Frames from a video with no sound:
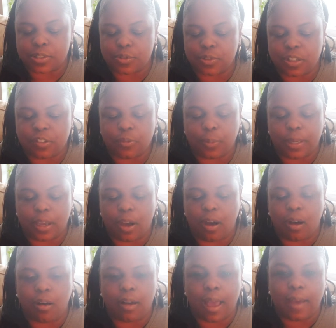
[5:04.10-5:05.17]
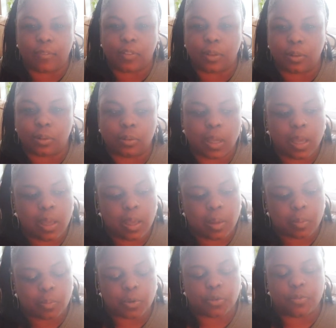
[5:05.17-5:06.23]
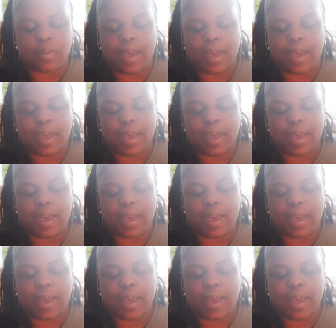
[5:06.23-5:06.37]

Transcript: grief, we all have to move